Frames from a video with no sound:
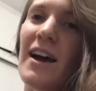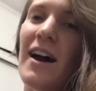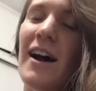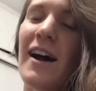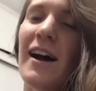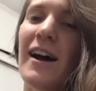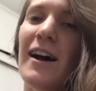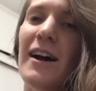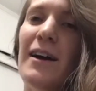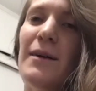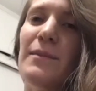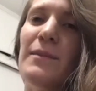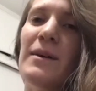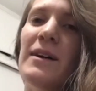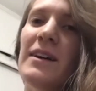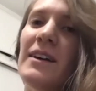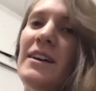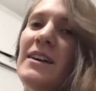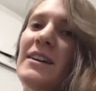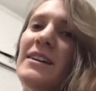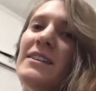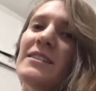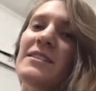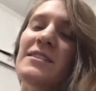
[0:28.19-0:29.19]
Um,
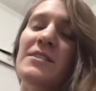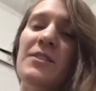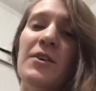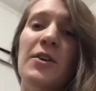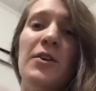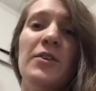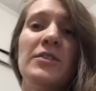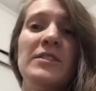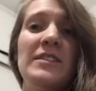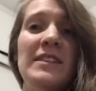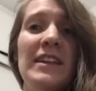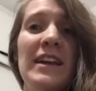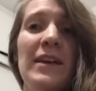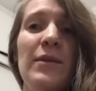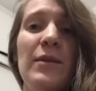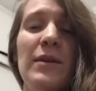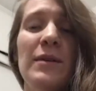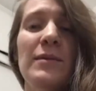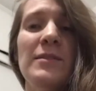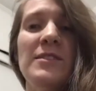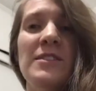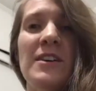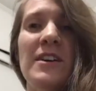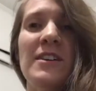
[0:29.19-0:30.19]
so today I
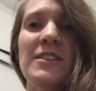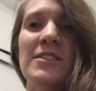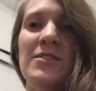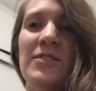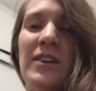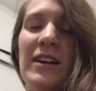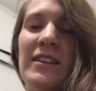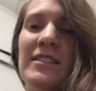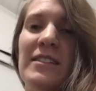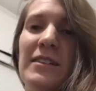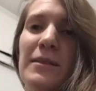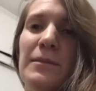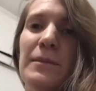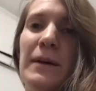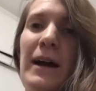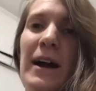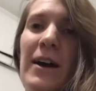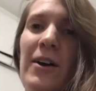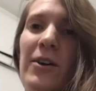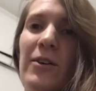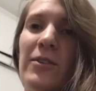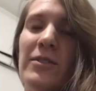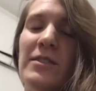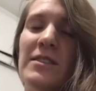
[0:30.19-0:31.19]
want to talk to you guys
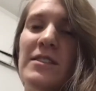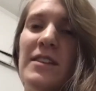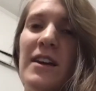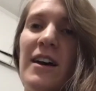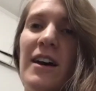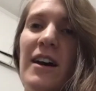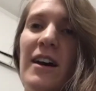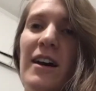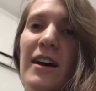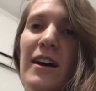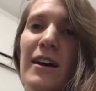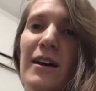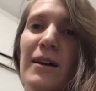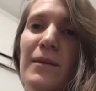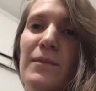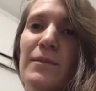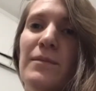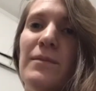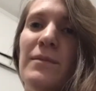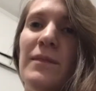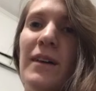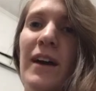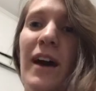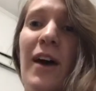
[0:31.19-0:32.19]
about um,